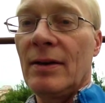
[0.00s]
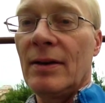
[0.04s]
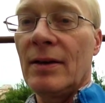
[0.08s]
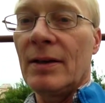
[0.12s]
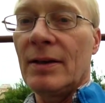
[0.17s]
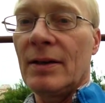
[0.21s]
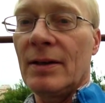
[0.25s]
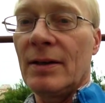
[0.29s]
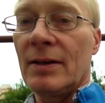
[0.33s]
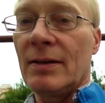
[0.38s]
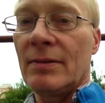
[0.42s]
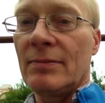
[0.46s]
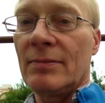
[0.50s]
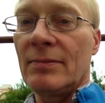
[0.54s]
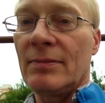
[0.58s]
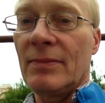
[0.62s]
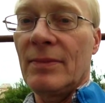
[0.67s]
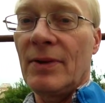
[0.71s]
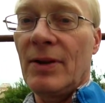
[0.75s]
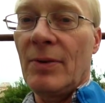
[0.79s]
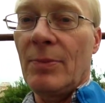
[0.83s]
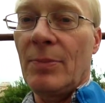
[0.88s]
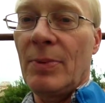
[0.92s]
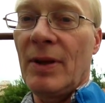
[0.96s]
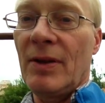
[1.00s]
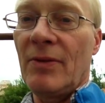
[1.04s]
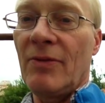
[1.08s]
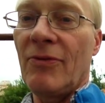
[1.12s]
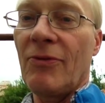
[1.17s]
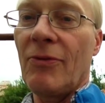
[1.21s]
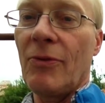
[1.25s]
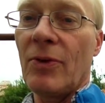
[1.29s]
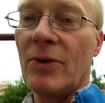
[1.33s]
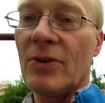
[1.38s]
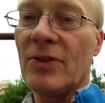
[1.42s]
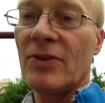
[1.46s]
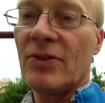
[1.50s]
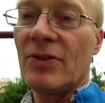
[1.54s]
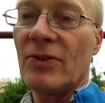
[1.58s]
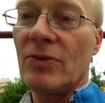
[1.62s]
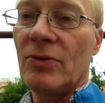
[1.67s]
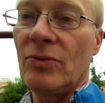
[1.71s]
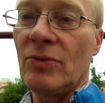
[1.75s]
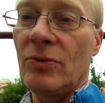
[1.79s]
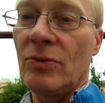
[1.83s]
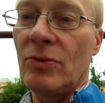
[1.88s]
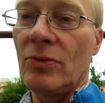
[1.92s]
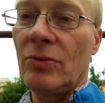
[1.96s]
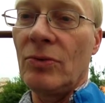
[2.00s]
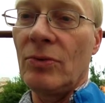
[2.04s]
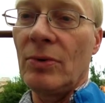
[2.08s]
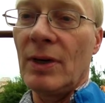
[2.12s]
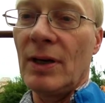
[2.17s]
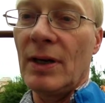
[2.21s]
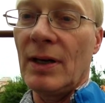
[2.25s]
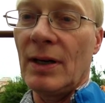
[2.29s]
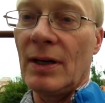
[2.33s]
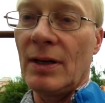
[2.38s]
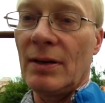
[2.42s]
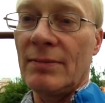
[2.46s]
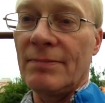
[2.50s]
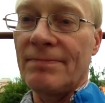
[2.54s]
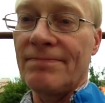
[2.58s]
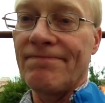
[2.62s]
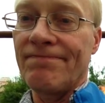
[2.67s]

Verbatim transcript: Um, they're being forced to uh,